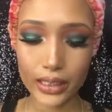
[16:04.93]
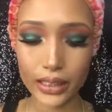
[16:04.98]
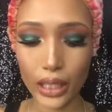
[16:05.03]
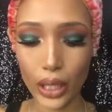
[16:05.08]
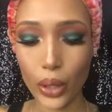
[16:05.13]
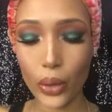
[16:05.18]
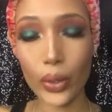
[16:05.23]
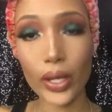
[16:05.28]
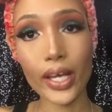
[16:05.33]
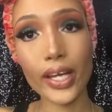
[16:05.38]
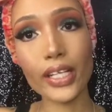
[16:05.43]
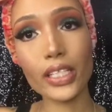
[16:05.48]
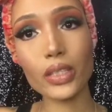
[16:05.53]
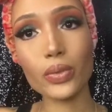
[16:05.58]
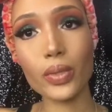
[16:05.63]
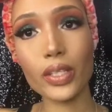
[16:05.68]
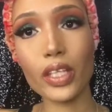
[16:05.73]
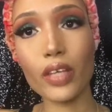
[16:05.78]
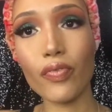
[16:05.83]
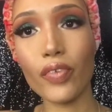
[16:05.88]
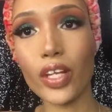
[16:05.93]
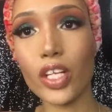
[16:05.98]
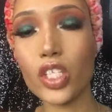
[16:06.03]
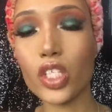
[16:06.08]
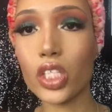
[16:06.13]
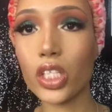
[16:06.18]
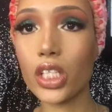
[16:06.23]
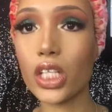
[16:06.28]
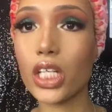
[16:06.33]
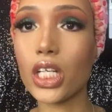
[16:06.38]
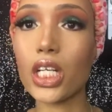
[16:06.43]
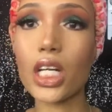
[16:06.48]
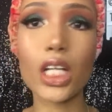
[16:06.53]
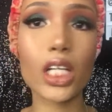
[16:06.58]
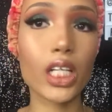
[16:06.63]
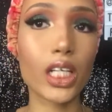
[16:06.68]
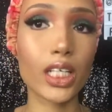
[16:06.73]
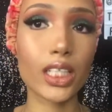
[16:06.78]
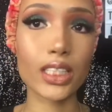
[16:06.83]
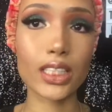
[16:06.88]
So here's what the finished look
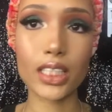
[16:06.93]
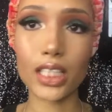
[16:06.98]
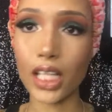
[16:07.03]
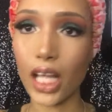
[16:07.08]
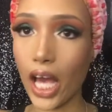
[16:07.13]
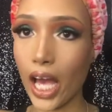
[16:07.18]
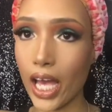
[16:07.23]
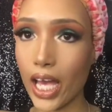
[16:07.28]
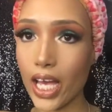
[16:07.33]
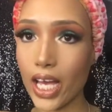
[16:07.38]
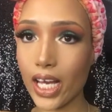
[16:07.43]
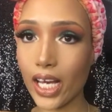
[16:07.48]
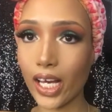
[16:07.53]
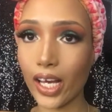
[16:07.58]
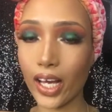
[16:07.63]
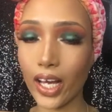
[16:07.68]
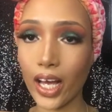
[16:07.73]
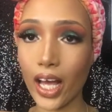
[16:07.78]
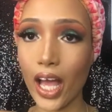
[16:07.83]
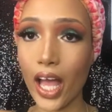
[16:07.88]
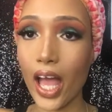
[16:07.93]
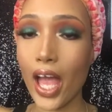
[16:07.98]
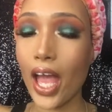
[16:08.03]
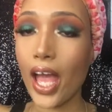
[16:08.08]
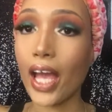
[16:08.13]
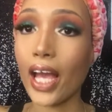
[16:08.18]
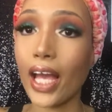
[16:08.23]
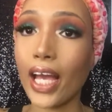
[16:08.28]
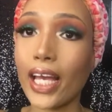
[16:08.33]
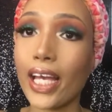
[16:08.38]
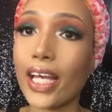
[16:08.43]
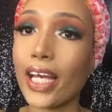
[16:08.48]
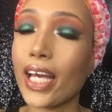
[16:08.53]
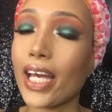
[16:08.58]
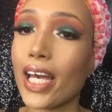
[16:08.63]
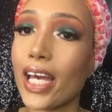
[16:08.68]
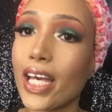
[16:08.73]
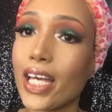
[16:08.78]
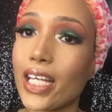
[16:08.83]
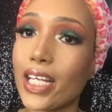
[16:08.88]
looks like.
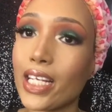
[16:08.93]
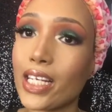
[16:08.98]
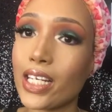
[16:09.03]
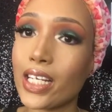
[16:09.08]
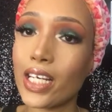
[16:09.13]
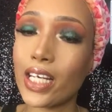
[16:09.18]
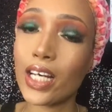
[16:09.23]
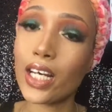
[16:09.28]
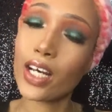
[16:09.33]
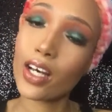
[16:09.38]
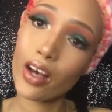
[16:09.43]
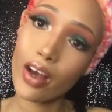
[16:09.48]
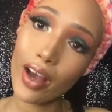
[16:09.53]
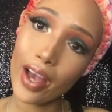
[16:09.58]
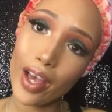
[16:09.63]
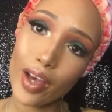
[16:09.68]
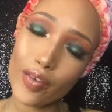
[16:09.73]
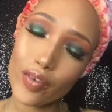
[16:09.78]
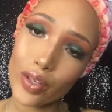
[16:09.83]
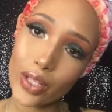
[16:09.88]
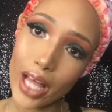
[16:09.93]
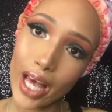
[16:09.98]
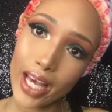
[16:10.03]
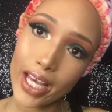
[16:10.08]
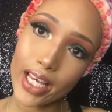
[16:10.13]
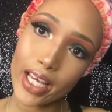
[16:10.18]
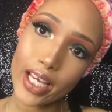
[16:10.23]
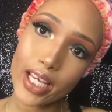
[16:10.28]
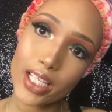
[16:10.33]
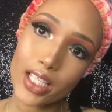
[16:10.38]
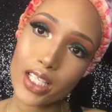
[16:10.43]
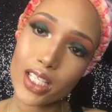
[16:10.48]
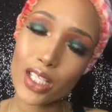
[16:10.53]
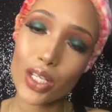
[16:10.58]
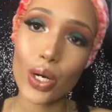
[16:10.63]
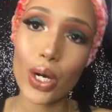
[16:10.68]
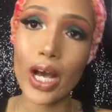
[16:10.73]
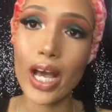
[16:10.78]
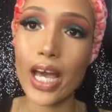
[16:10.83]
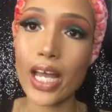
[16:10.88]
And if you like
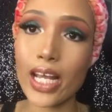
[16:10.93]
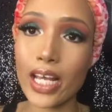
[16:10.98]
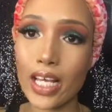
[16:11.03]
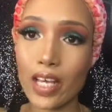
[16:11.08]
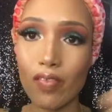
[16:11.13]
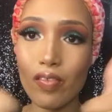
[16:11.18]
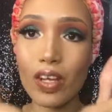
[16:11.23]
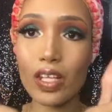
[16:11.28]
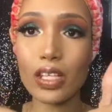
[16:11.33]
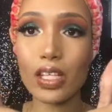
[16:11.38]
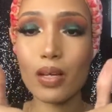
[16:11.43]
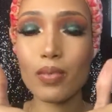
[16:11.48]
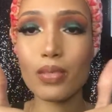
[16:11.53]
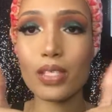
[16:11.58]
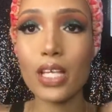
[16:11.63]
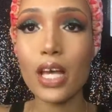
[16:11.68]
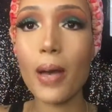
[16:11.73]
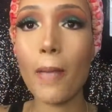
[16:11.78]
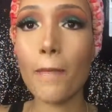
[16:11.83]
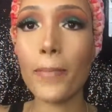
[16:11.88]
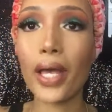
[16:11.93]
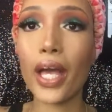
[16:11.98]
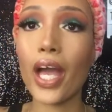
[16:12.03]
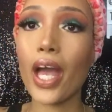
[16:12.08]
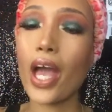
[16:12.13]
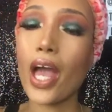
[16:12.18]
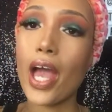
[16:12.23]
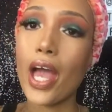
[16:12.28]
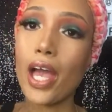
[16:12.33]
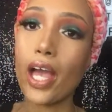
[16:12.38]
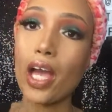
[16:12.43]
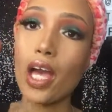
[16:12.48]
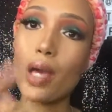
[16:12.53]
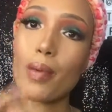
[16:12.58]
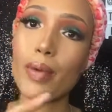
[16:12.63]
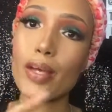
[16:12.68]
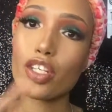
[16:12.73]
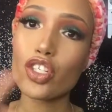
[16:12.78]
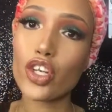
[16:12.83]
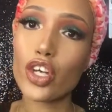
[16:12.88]
it, go ahead and give it a thumbs up.
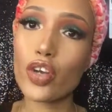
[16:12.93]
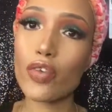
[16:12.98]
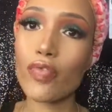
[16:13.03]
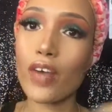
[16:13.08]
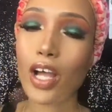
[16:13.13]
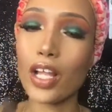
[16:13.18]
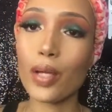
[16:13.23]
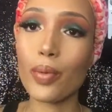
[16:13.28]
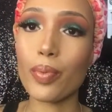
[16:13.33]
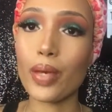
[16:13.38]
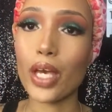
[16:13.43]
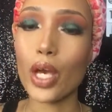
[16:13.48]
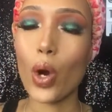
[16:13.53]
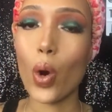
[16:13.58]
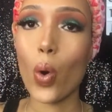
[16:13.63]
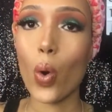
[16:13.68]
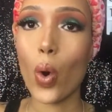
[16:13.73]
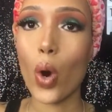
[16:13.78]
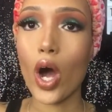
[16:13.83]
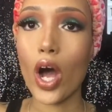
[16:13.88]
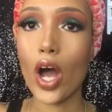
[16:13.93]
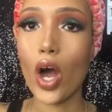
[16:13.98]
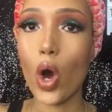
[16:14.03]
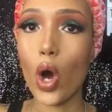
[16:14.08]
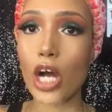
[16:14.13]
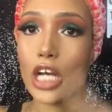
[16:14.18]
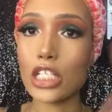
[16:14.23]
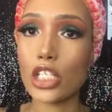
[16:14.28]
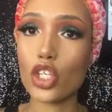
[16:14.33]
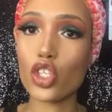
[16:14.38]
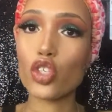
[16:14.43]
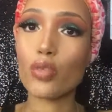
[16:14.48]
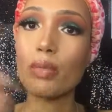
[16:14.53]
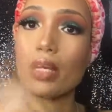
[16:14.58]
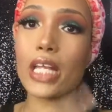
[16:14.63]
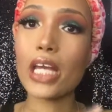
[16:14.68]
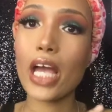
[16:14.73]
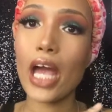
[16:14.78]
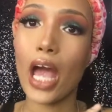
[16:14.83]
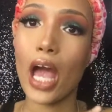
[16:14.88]
And make sure you follow me on all social
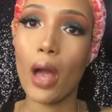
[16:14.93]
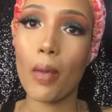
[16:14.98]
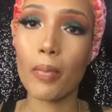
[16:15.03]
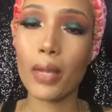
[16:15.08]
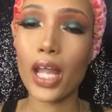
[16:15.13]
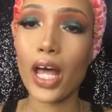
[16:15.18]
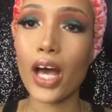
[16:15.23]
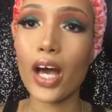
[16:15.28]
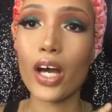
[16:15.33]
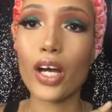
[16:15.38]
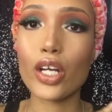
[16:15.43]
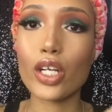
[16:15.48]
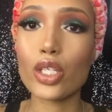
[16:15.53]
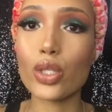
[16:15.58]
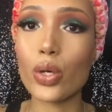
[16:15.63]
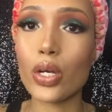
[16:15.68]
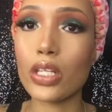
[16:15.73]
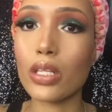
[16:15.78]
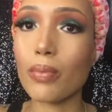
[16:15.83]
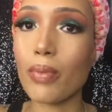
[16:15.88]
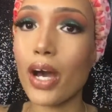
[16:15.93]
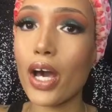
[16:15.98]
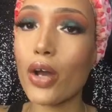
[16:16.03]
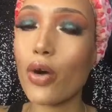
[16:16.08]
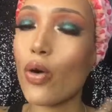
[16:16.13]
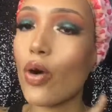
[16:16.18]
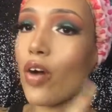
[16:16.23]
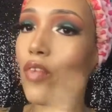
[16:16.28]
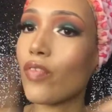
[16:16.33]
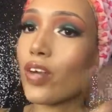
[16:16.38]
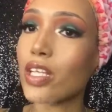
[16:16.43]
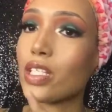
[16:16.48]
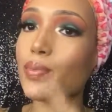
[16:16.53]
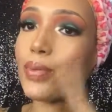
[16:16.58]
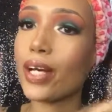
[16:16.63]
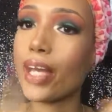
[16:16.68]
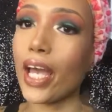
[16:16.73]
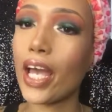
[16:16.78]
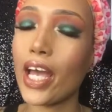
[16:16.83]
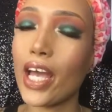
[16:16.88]
media at Milan_the model on
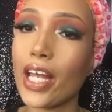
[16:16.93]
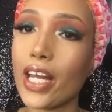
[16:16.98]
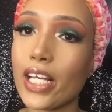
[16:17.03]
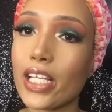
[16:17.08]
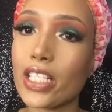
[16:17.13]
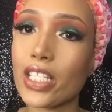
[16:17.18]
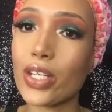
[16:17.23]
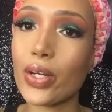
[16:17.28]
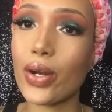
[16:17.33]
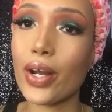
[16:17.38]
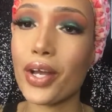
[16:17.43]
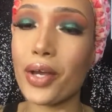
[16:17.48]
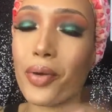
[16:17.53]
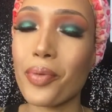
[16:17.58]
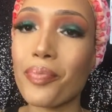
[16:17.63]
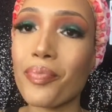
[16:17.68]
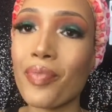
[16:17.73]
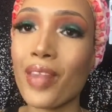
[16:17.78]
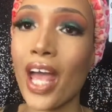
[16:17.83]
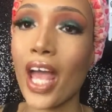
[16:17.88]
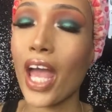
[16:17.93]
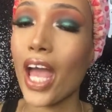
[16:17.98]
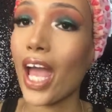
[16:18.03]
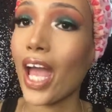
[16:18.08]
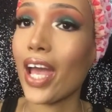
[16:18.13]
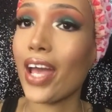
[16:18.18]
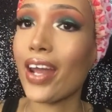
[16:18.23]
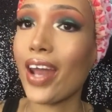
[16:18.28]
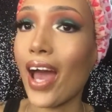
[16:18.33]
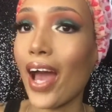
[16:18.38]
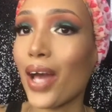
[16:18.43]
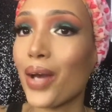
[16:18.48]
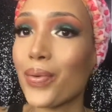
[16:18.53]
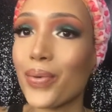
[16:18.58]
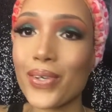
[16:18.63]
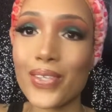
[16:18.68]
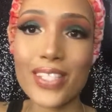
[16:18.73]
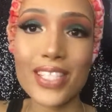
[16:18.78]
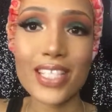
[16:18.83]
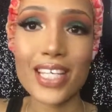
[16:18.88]
Facebook and Instagram. And I
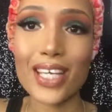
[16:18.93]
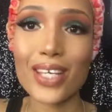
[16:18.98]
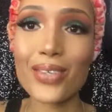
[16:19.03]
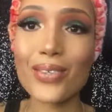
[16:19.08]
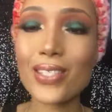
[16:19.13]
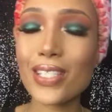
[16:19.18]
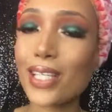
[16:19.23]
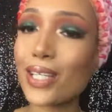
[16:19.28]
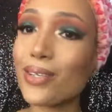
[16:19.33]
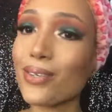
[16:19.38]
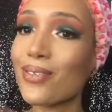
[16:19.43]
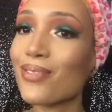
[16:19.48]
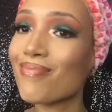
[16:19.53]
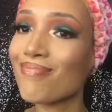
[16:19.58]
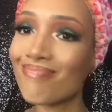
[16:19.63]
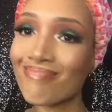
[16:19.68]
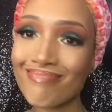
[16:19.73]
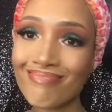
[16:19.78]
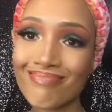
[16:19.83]
will see you soon.